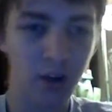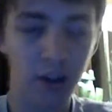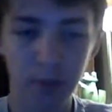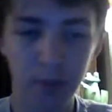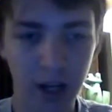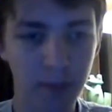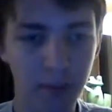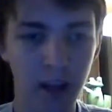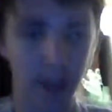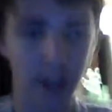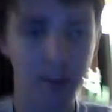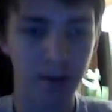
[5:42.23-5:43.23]
You beat up the
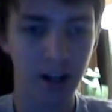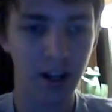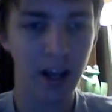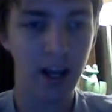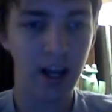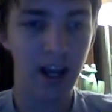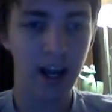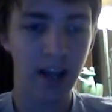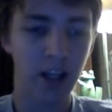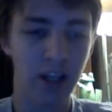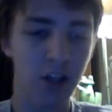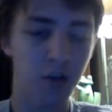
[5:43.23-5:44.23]
henchmen, and
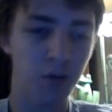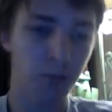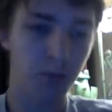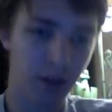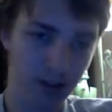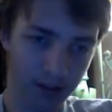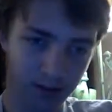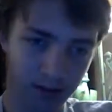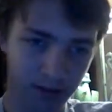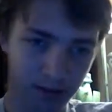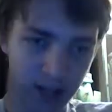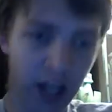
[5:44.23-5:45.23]
then you
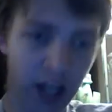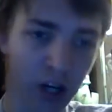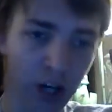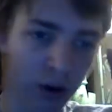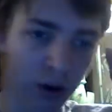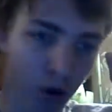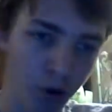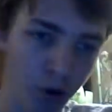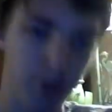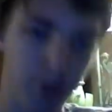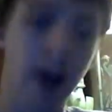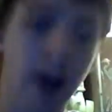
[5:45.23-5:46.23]
take your ultra
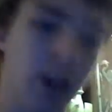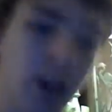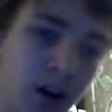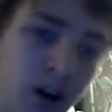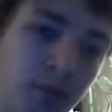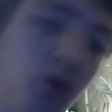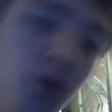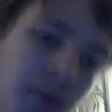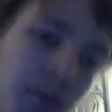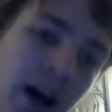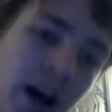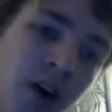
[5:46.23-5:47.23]
bat claw and pull him
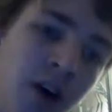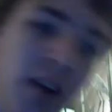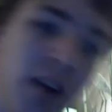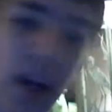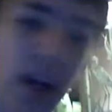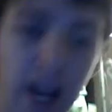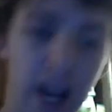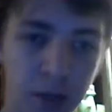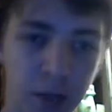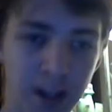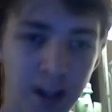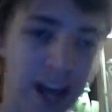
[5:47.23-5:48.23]
down, and you
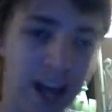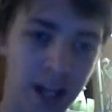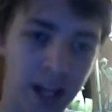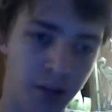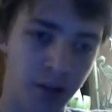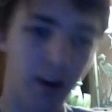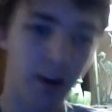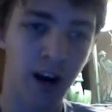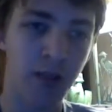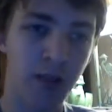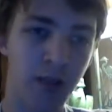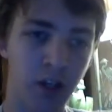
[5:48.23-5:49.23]
press X 3
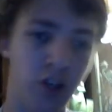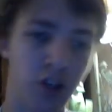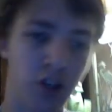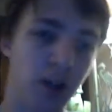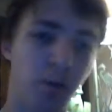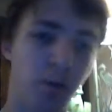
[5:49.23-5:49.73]
times, and you're just like,